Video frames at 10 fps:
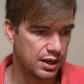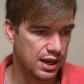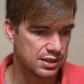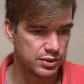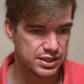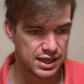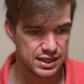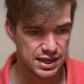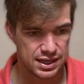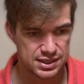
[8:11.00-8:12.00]
as we
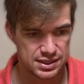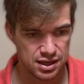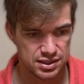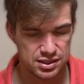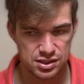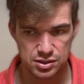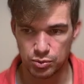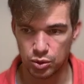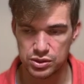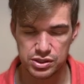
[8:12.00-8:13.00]
said, I started
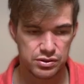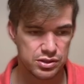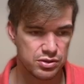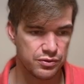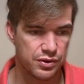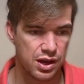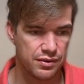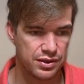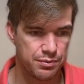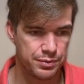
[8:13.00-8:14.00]
small,
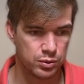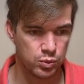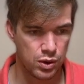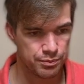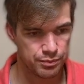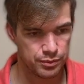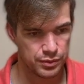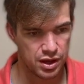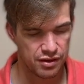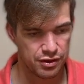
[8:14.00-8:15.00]
0.25, and then built
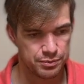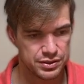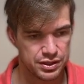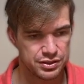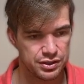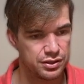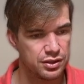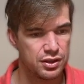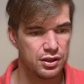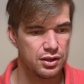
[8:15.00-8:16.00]
half a position,
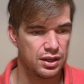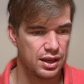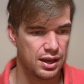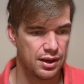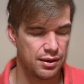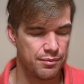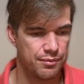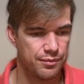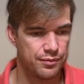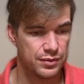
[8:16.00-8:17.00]

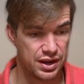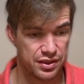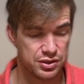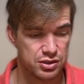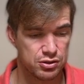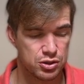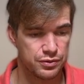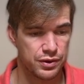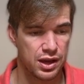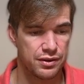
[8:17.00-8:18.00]
another
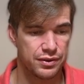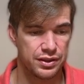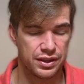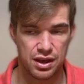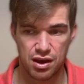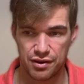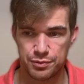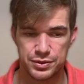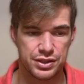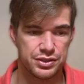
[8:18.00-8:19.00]
0.25, and then half a
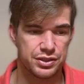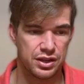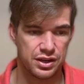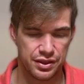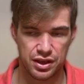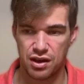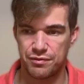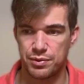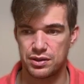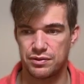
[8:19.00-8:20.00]
position, another
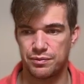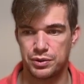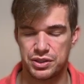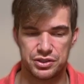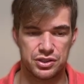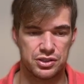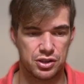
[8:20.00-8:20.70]
half position.